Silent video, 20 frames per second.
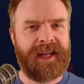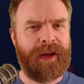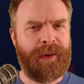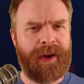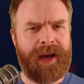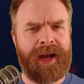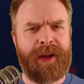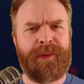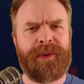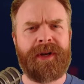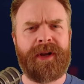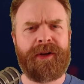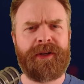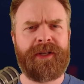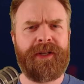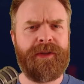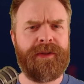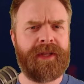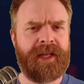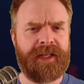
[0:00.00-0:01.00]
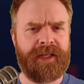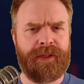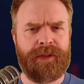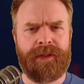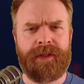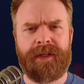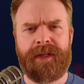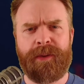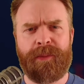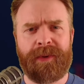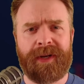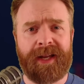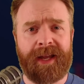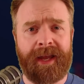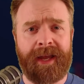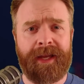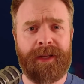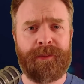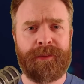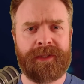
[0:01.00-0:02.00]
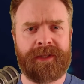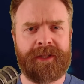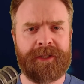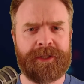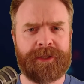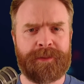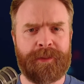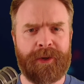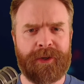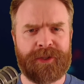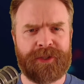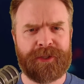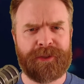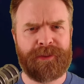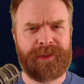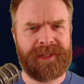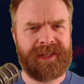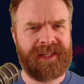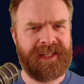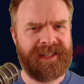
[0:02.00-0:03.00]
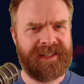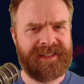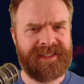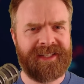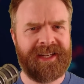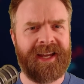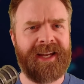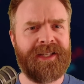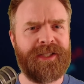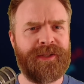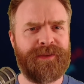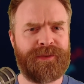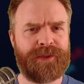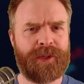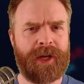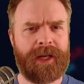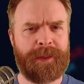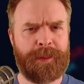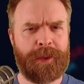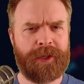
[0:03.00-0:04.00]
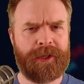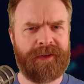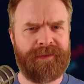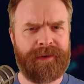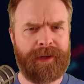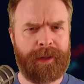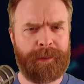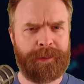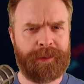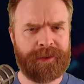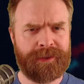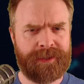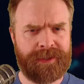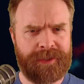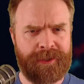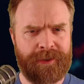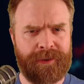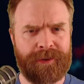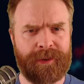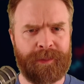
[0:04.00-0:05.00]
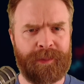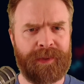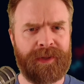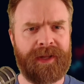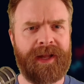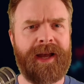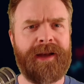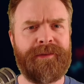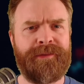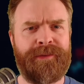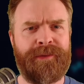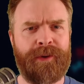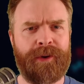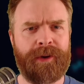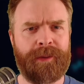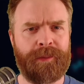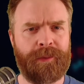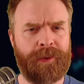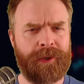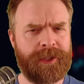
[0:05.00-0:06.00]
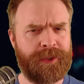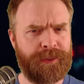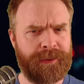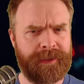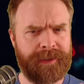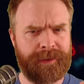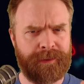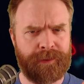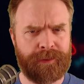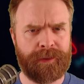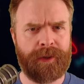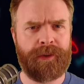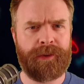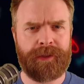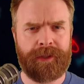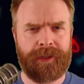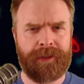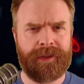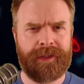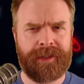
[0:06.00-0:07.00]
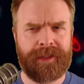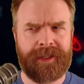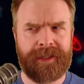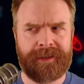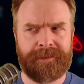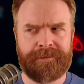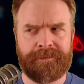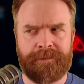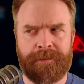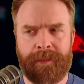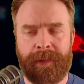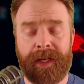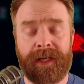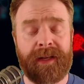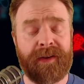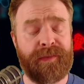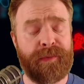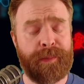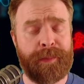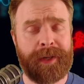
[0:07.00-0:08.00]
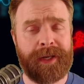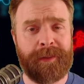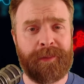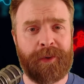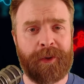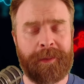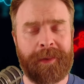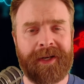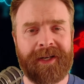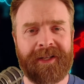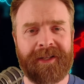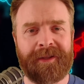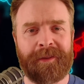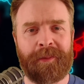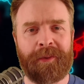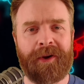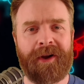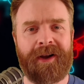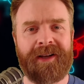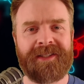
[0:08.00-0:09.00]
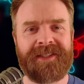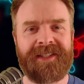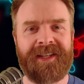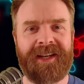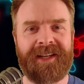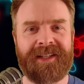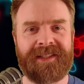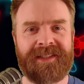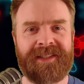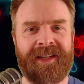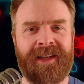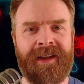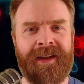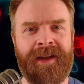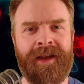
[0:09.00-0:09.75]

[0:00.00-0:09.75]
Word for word: Now, I would argue that Unity went ahead with this merger with the intent of drawing more developers to their platform, which would grow Unity and make everybody more money in the process.